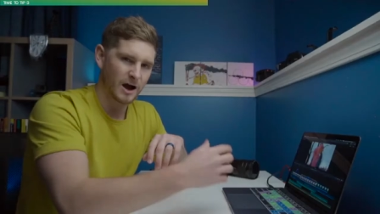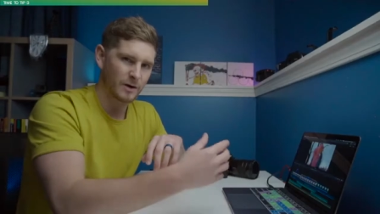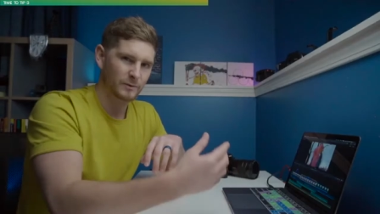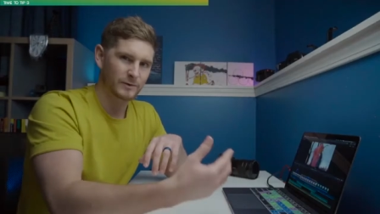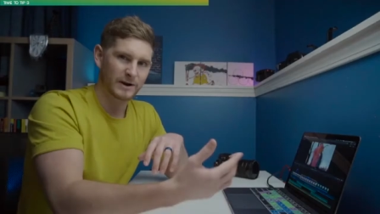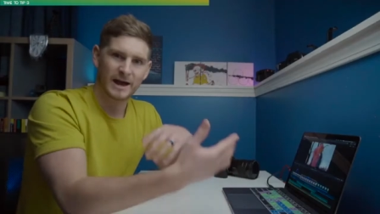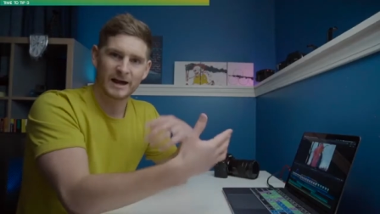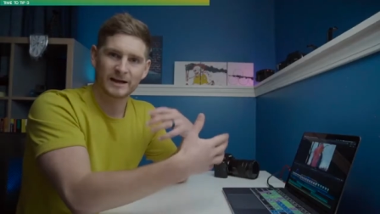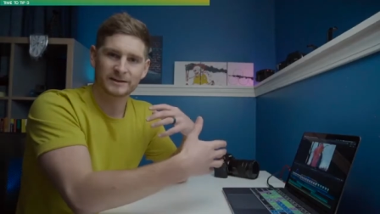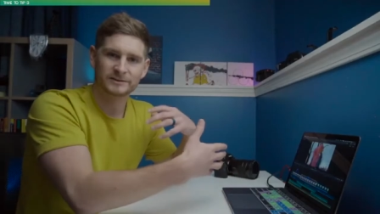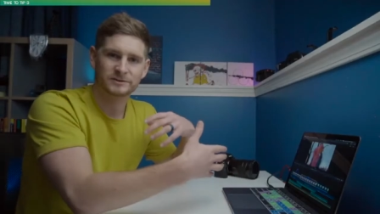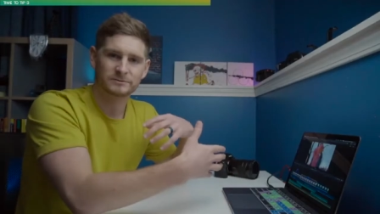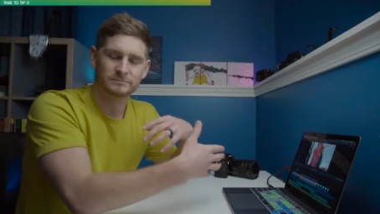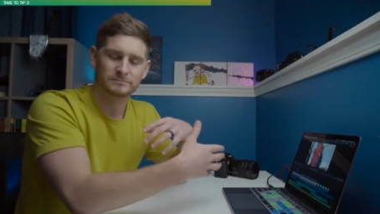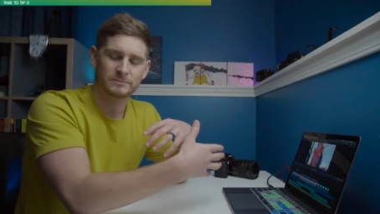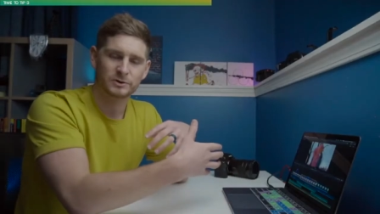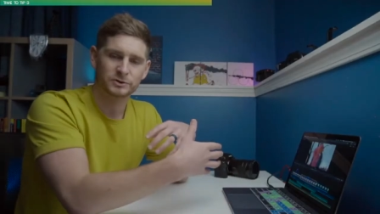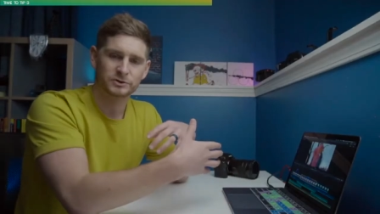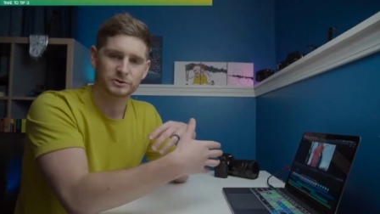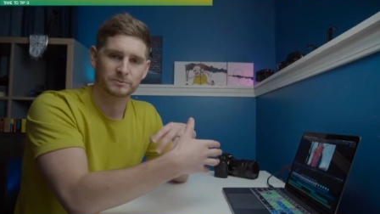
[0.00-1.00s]
I want to add some
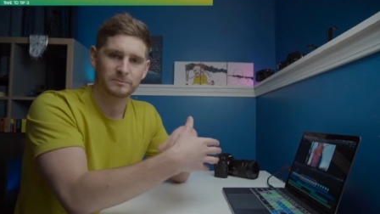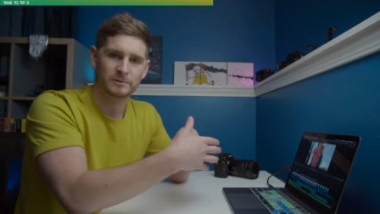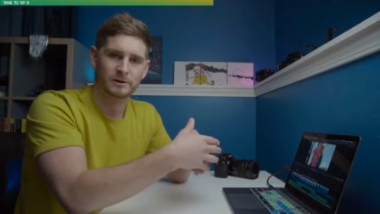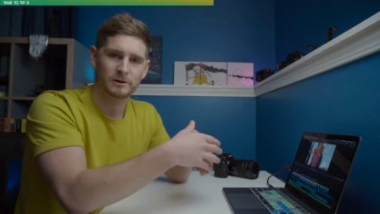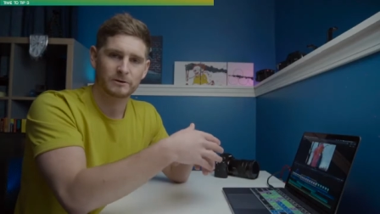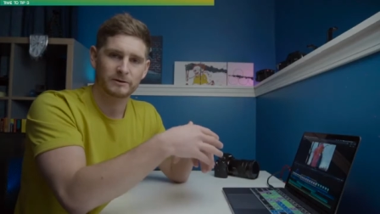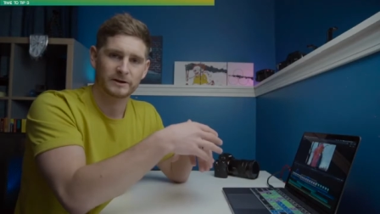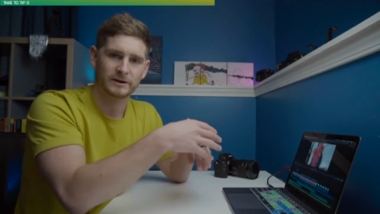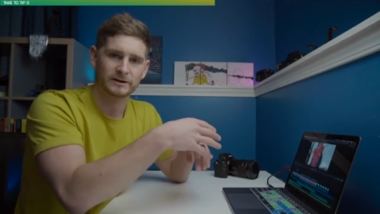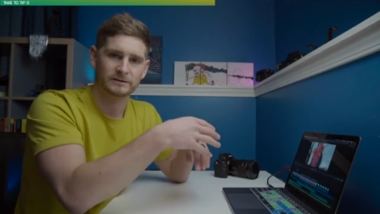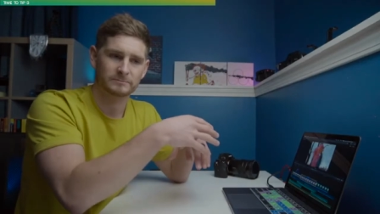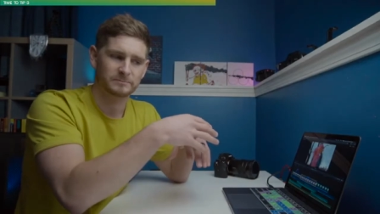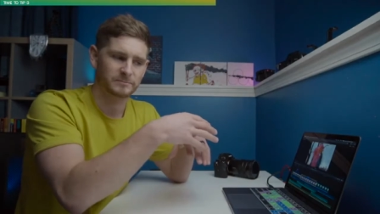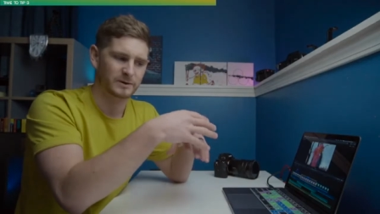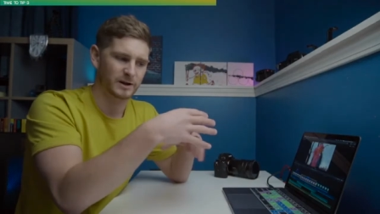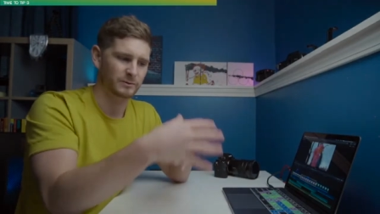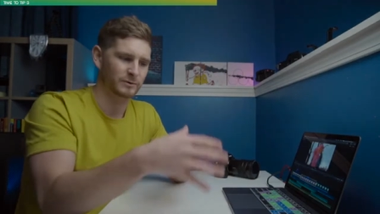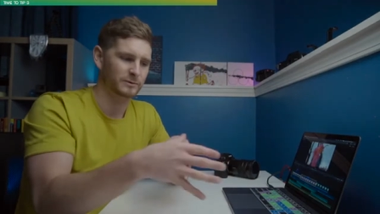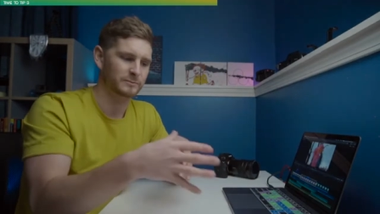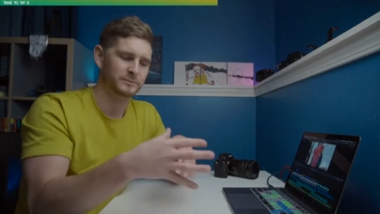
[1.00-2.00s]
motion blur in, but
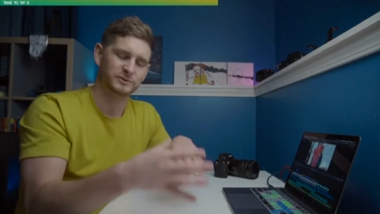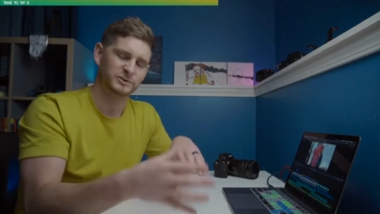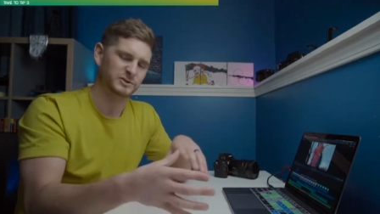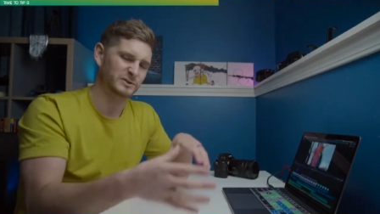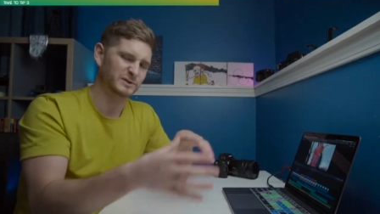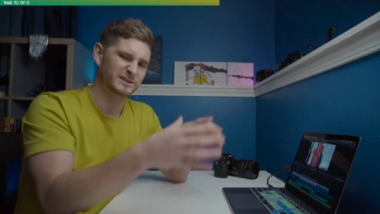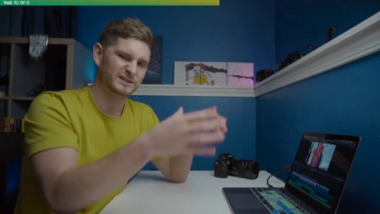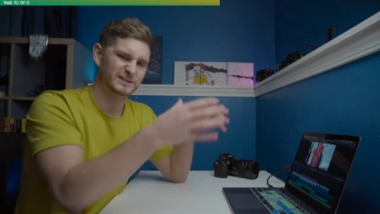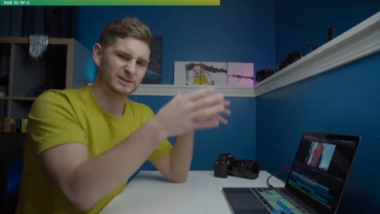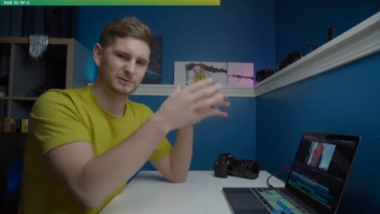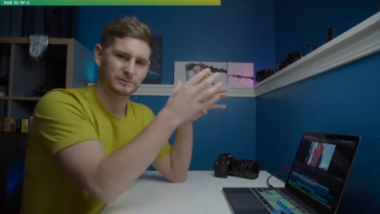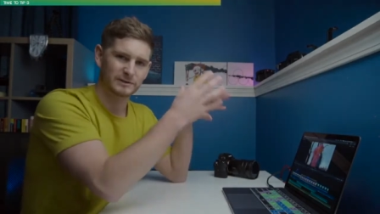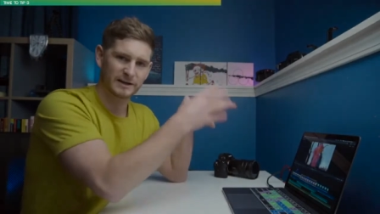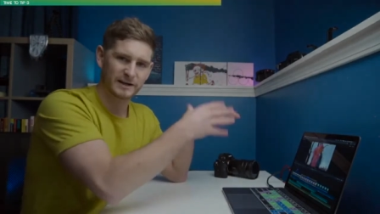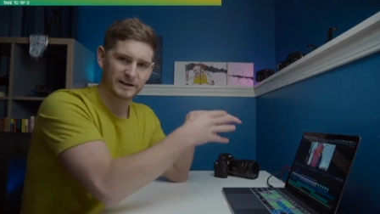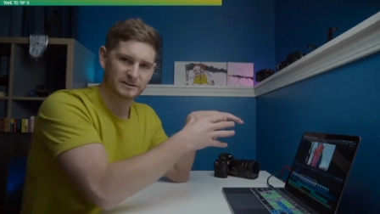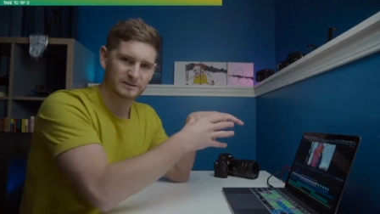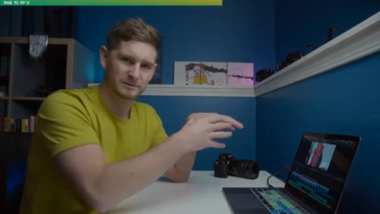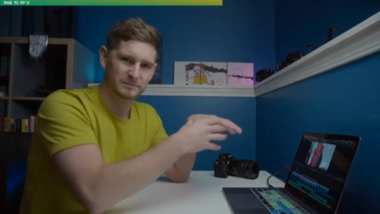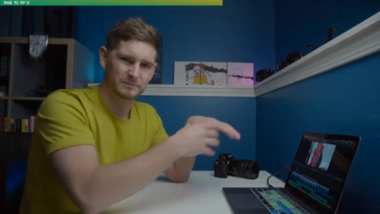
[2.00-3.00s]
I won't want to do it until
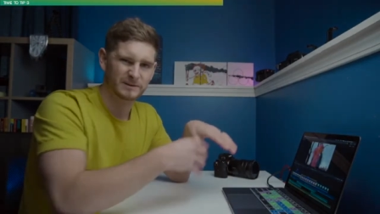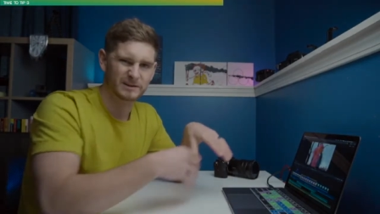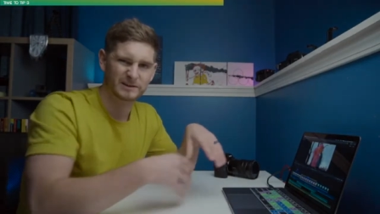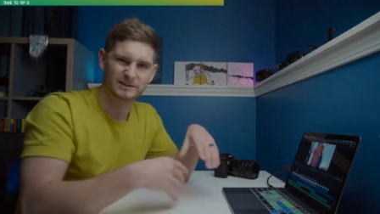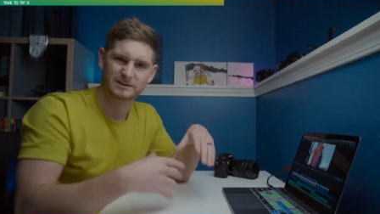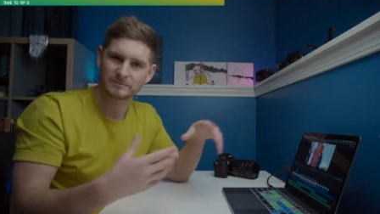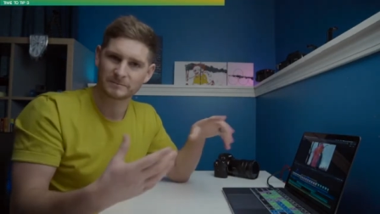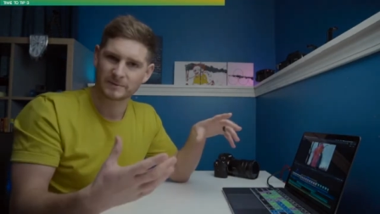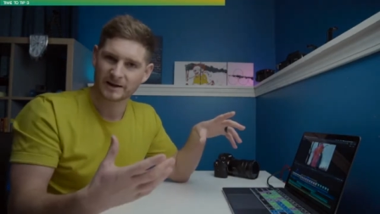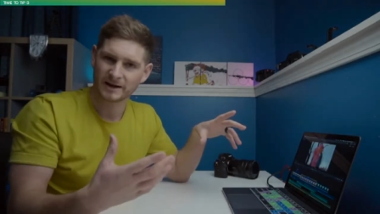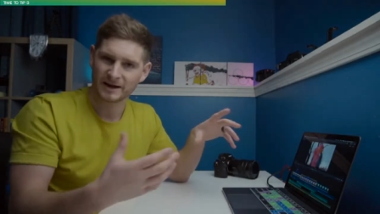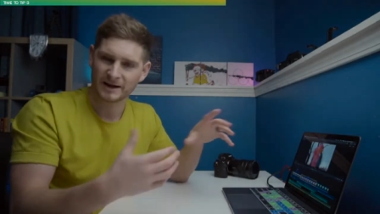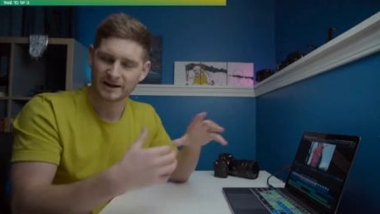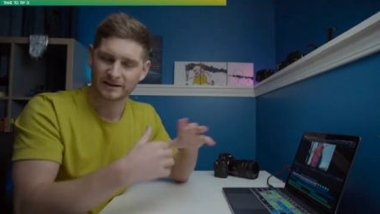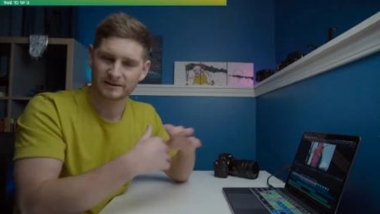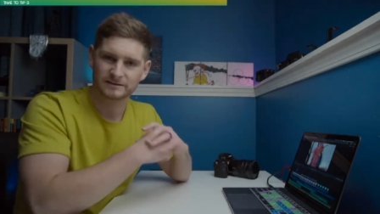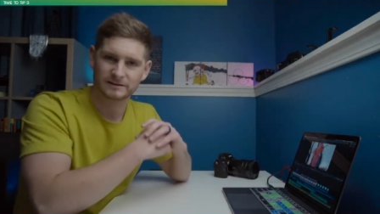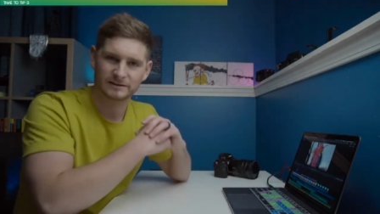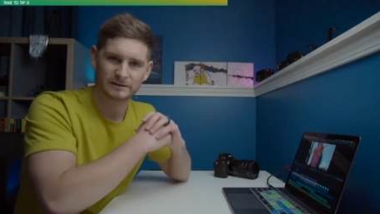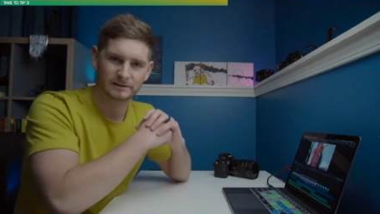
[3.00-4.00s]
later because it might
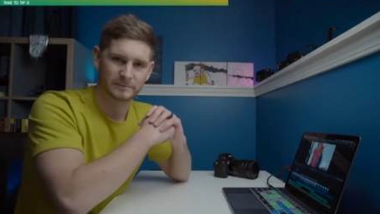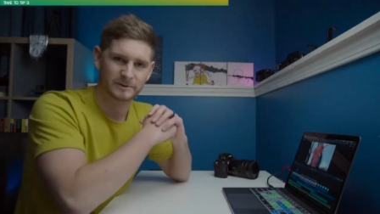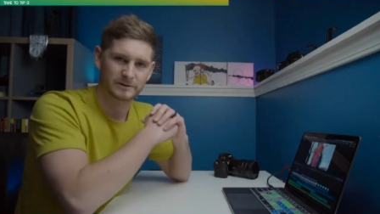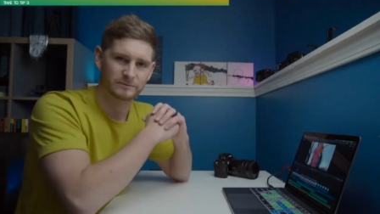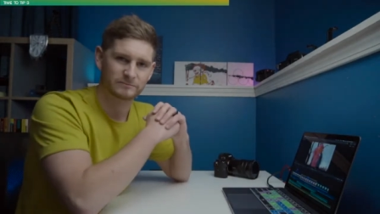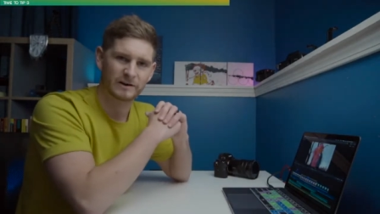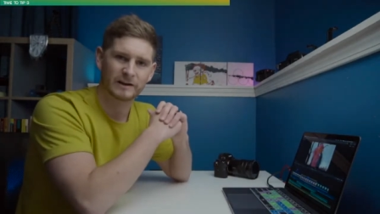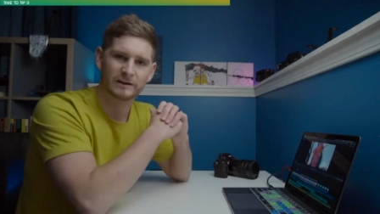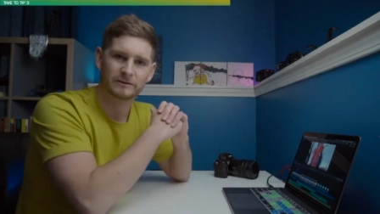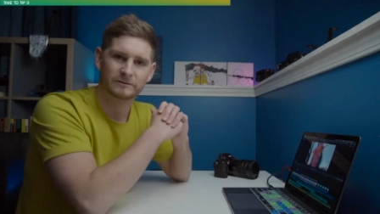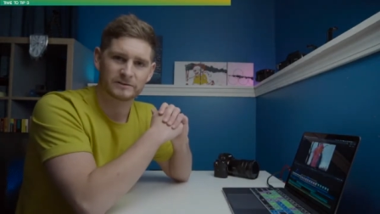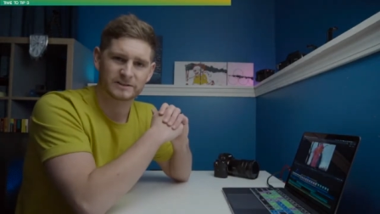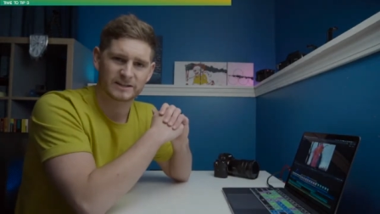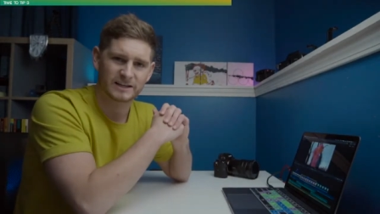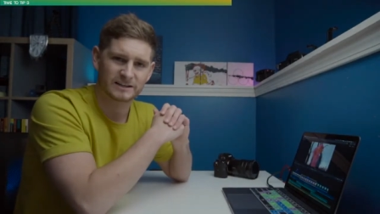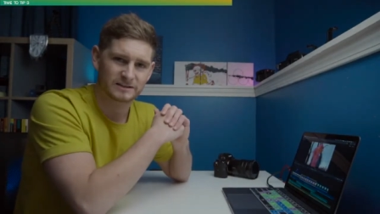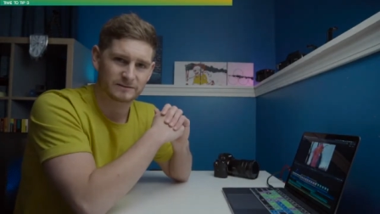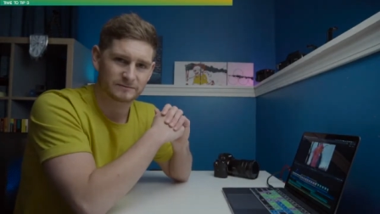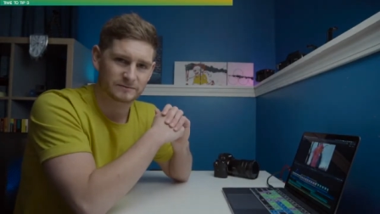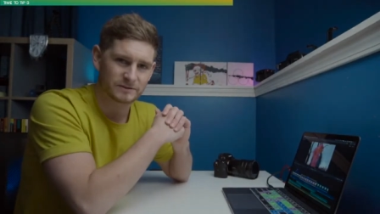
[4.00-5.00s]
add a little bit of render
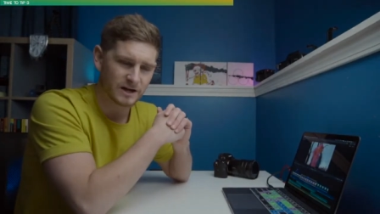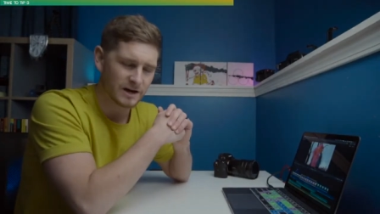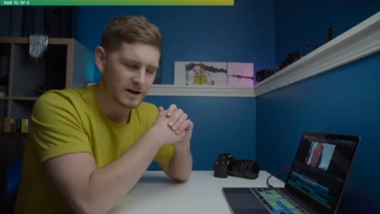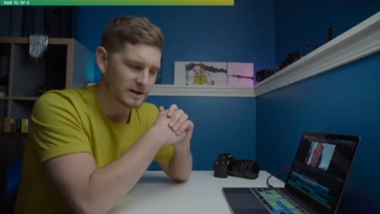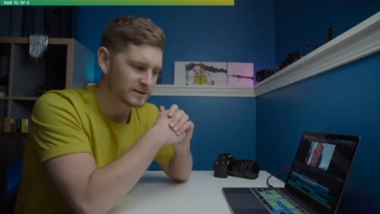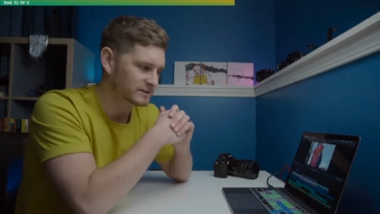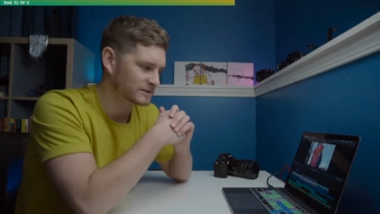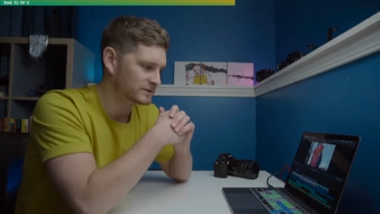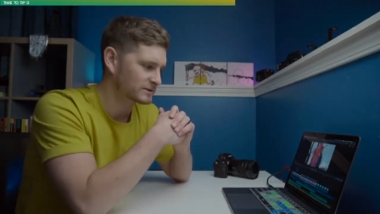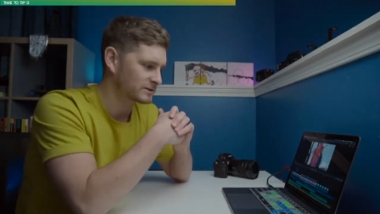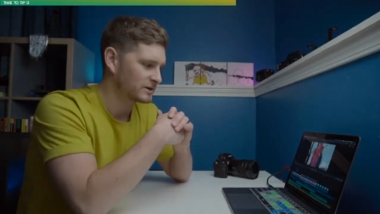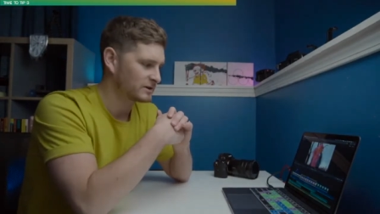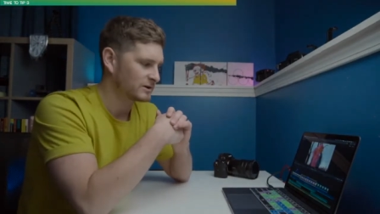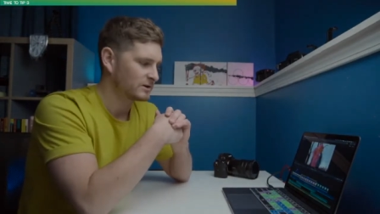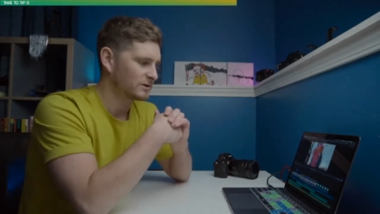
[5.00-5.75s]
intensive tasks,